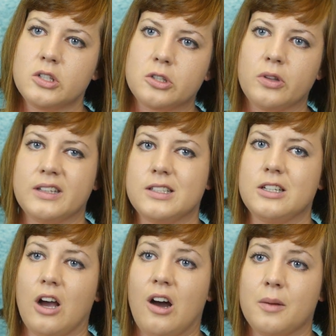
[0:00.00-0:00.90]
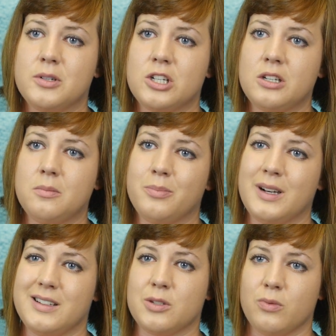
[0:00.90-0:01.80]
So that's an option,
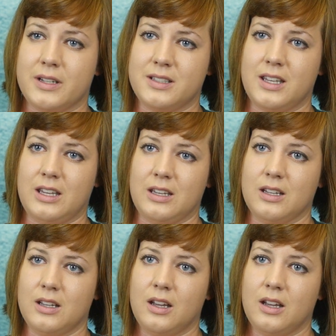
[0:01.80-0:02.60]
but it's risky,